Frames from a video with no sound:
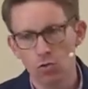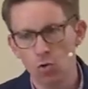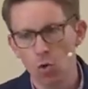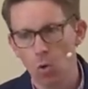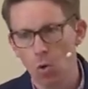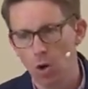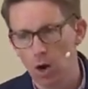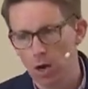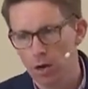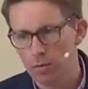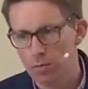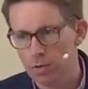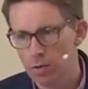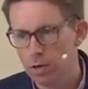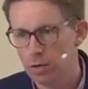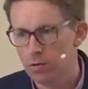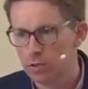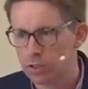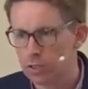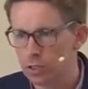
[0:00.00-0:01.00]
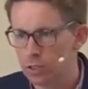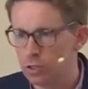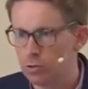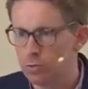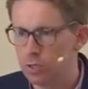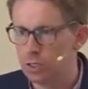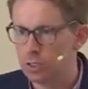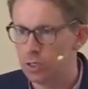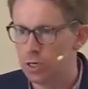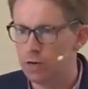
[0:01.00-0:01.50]
Noah and the
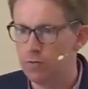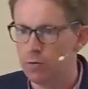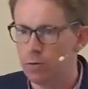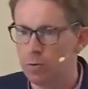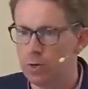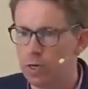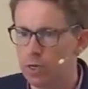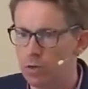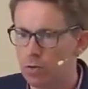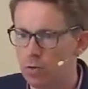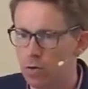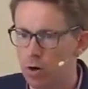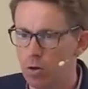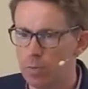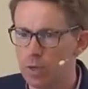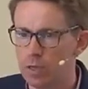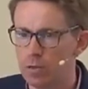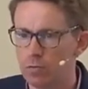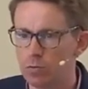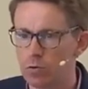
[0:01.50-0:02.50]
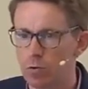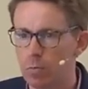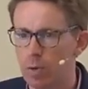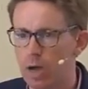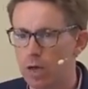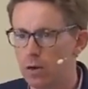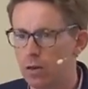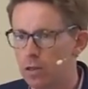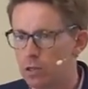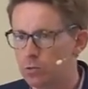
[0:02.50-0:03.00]
situation. Everybody got me? So,
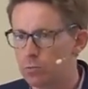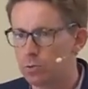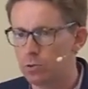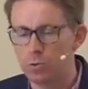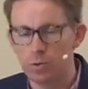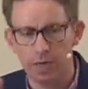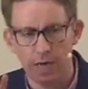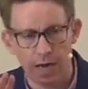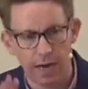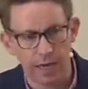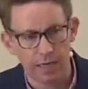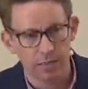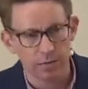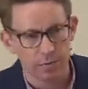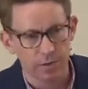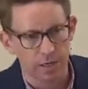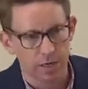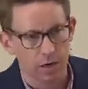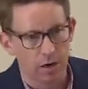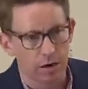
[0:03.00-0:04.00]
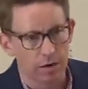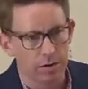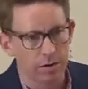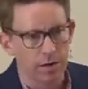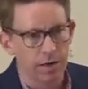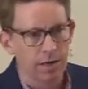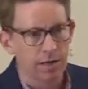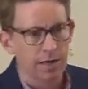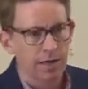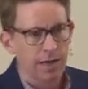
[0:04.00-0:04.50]
parallels between Adam in the
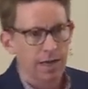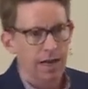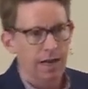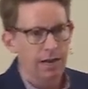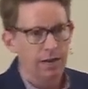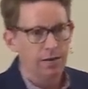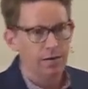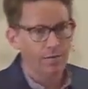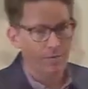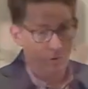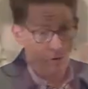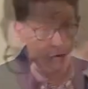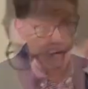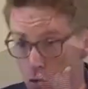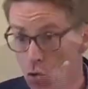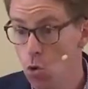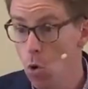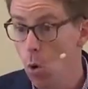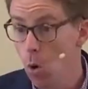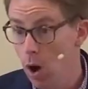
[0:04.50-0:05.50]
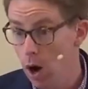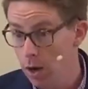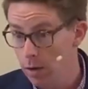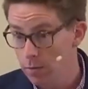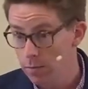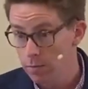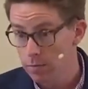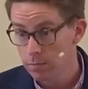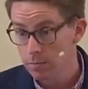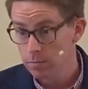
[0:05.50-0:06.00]
garden and
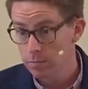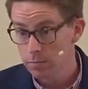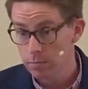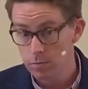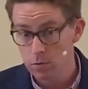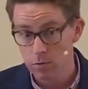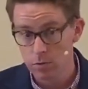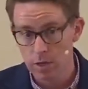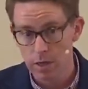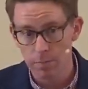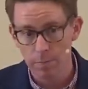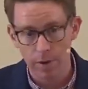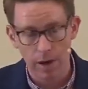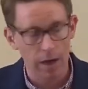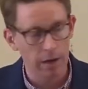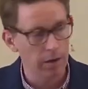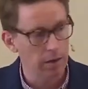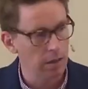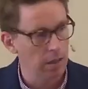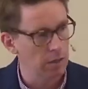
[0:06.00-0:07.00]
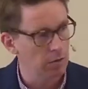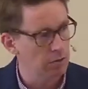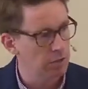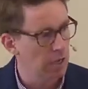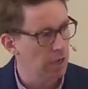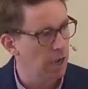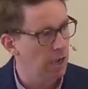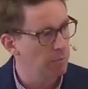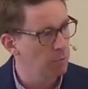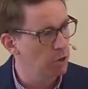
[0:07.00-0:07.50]
Noah. Okay,
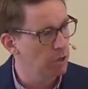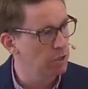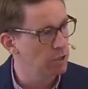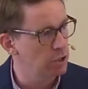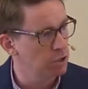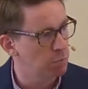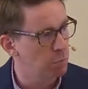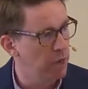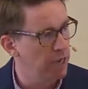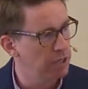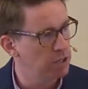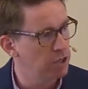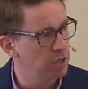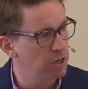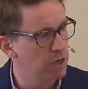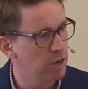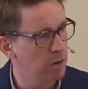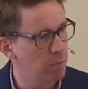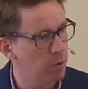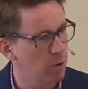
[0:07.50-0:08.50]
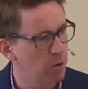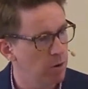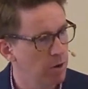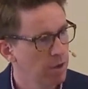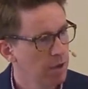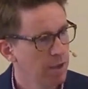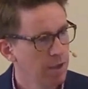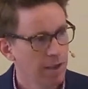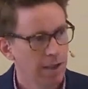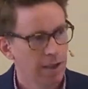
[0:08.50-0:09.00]
parallels. Now, I'm going to just mention a couple.